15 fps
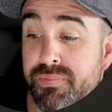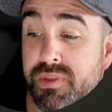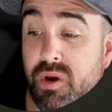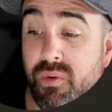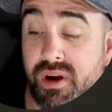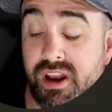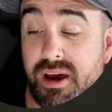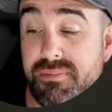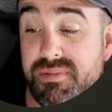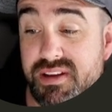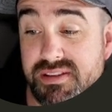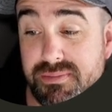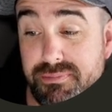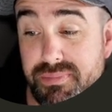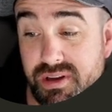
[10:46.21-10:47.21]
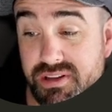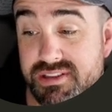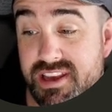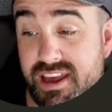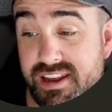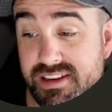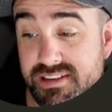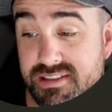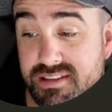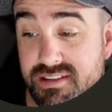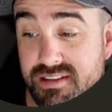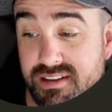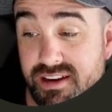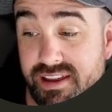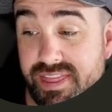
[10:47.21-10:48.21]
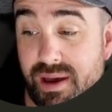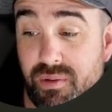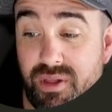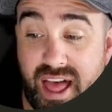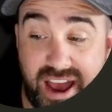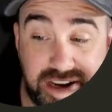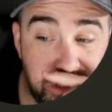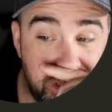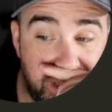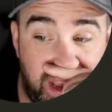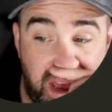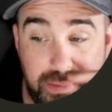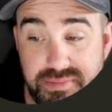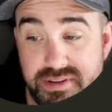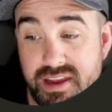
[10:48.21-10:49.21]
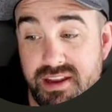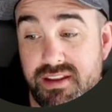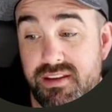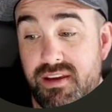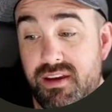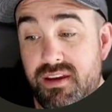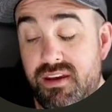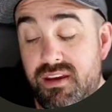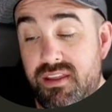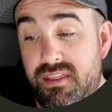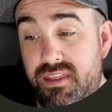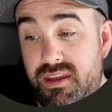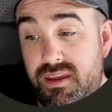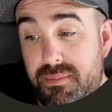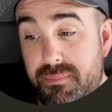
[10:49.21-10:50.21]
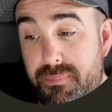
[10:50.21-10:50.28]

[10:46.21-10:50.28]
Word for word: We're going to update some build settings, and that will actually update the